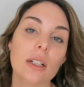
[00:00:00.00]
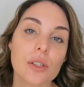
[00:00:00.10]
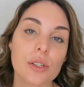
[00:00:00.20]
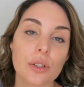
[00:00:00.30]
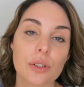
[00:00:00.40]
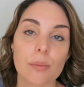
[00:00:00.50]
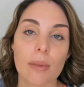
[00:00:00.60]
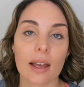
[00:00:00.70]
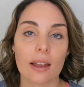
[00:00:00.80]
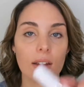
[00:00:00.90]
just use
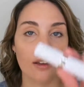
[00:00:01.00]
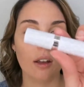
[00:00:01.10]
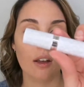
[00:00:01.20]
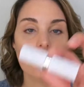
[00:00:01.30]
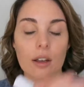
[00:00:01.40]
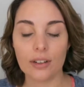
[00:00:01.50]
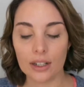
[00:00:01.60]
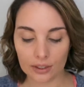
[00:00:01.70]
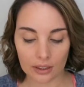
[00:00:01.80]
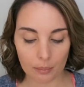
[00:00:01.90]
my
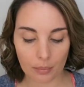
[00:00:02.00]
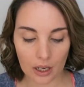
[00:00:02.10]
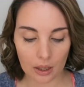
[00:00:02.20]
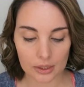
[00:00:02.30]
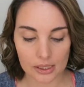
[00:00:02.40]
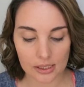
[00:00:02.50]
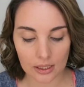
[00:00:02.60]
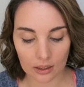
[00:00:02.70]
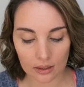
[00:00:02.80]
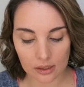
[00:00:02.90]
favorite lip balm. This is
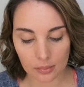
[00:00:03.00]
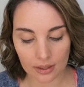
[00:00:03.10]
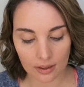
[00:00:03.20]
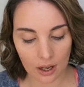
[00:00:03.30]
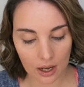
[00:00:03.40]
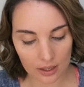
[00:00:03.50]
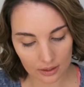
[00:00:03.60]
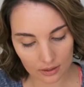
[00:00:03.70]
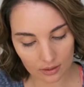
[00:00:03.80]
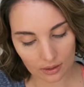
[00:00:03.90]
an Elizabeth
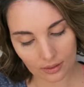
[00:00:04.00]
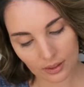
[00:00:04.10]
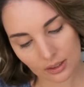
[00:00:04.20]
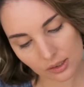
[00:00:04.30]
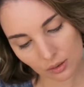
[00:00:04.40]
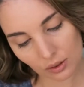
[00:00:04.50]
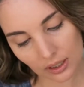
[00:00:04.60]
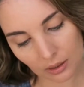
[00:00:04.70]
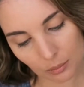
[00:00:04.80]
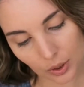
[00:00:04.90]
Arden, I think it's called
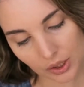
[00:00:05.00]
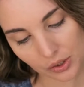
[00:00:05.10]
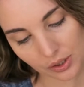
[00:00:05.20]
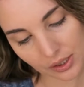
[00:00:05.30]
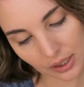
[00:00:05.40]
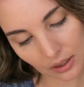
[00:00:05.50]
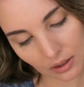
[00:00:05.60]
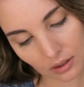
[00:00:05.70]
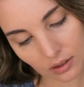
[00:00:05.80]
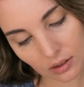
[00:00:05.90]
like a moisture stick.
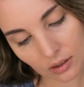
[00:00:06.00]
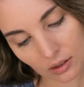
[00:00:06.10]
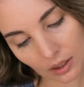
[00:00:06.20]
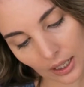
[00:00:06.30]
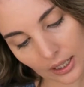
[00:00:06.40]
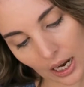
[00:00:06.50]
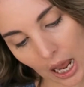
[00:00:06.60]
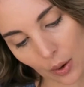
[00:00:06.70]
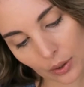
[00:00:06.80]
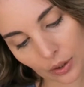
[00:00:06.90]
8
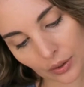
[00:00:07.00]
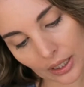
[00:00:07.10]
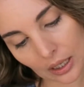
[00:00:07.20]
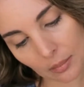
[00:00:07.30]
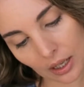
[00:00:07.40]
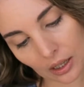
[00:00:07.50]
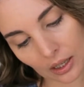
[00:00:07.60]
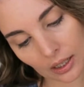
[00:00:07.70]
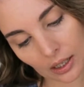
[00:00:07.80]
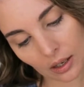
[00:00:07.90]
Hour Cream
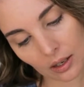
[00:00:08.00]
Lip